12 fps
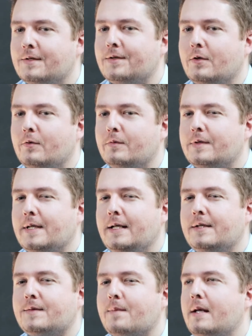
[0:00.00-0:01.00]
So
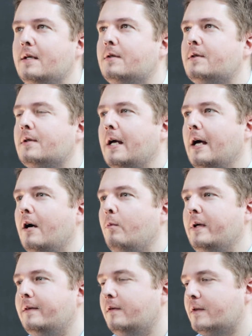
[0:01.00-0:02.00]
cities manage
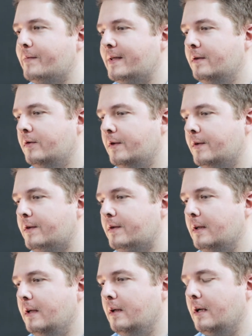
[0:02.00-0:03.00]
V2X
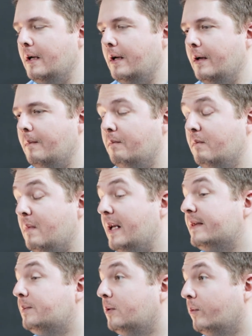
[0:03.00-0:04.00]
messages
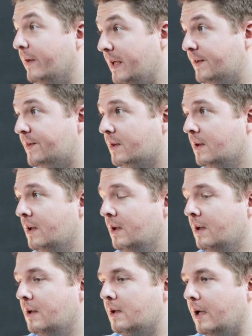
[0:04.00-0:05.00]
multiple ways.
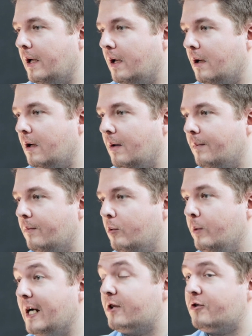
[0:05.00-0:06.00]

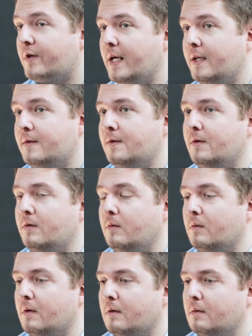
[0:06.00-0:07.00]
We are trying
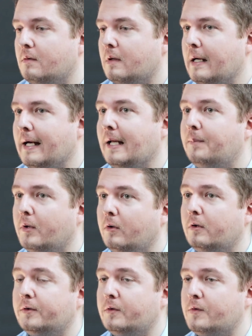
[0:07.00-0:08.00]
to help
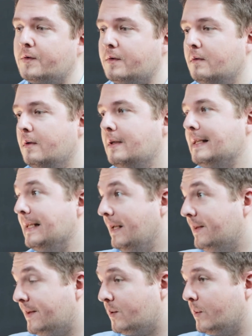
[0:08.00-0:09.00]
all those
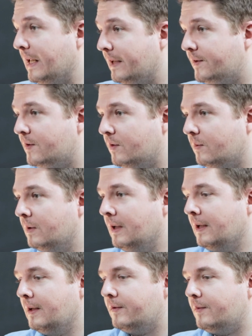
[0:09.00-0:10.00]
cities as well to
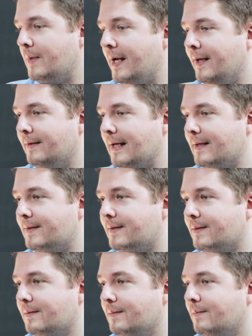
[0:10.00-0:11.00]
make it
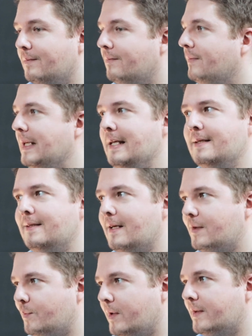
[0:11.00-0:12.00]
as easy
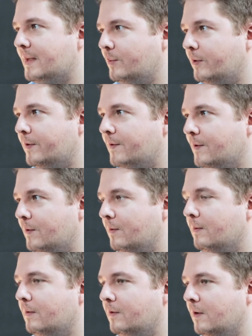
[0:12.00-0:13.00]
as possible
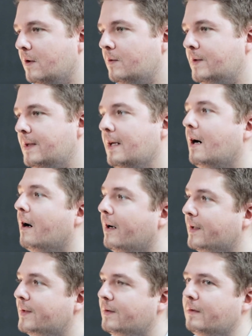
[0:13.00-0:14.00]
to use the
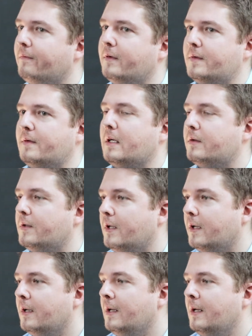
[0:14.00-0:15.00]
RSU
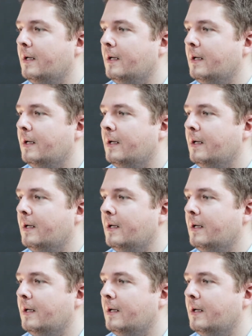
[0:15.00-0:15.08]
infrastructure